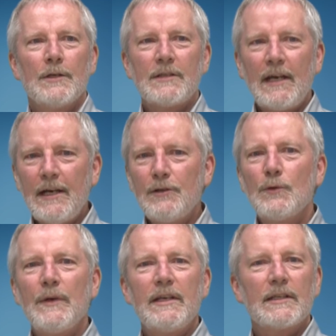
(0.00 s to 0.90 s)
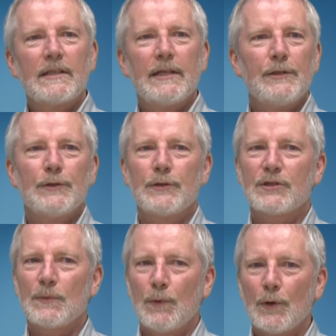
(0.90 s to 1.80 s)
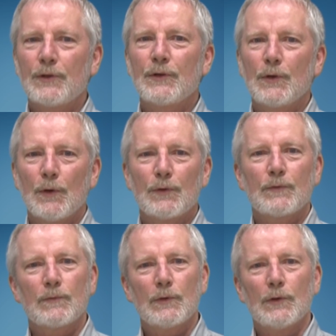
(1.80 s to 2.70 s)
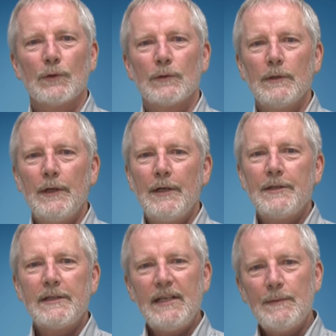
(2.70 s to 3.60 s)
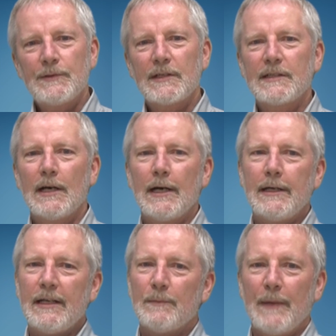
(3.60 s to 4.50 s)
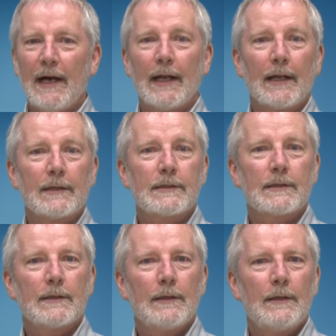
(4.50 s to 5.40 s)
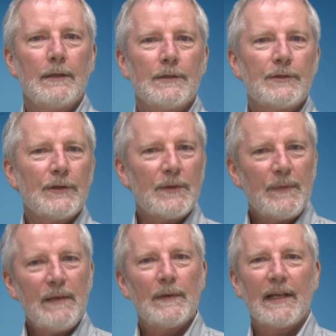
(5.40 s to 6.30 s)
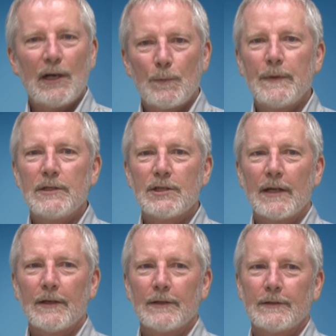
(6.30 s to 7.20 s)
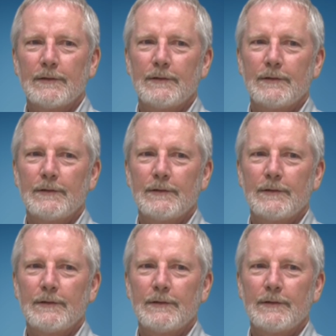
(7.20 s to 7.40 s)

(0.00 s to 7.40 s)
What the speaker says: So how do we continue to support the Golden Rule, to keep society in balance, so that people help each other?